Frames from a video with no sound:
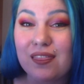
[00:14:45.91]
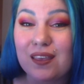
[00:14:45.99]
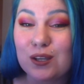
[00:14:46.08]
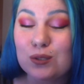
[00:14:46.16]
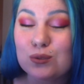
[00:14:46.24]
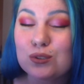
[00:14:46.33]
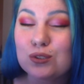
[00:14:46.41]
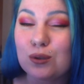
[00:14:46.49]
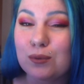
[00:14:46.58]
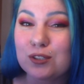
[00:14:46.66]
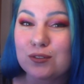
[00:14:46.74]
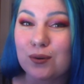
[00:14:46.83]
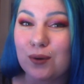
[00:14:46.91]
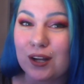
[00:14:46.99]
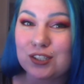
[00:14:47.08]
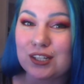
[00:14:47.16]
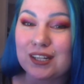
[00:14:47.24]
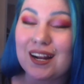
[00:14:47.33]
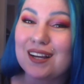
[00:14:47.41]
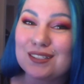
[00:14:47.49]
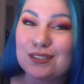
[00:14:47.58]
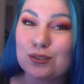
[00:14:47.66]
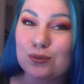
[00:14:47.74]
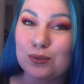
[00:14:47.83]
Thank you so much for watching. I
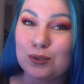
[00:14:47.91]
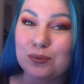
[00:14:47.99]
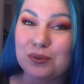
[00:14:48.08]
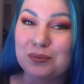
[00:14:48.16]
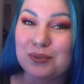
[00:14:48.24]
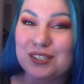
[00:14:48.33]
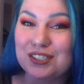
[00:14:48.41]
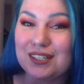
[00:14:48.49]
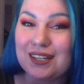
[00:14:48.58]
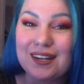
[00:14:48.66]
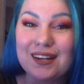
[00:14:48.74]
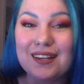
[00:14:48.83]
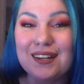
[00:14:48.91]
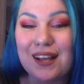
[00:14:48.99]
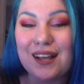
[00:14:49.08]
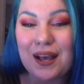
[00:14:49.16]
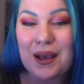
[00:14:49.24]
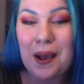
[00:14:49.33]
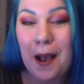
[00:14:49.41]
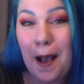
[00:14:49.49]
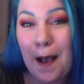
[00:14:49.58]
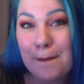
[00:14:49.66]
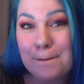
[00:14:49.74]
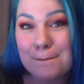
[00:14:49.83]
super duper appreciate it.
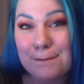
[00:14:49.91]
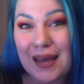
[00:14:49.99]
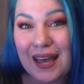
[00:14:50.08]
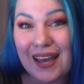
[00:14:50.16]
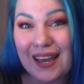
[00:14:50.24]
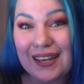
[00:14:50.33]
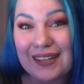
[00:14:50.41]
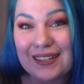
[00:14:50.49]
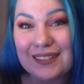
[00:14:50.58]
Bye.